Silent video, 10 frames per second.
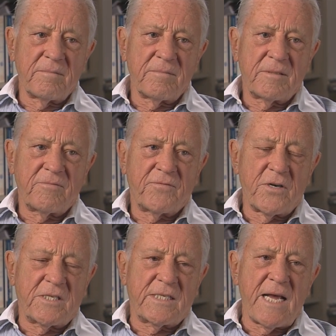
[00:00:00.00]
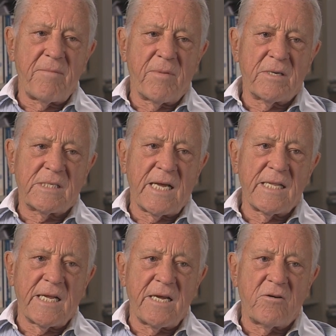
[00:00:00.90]
first statement,
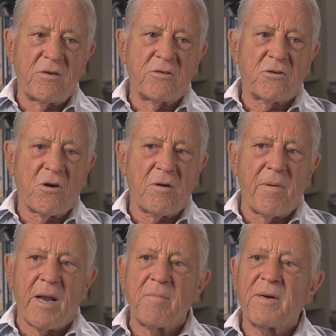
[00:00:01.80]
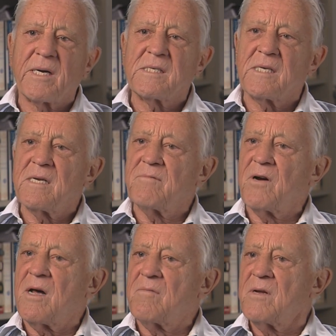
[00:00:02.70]
saying that he couldn't talk about it because it
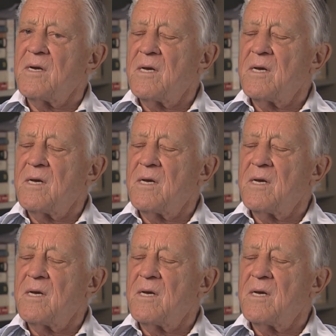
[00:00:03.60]
involved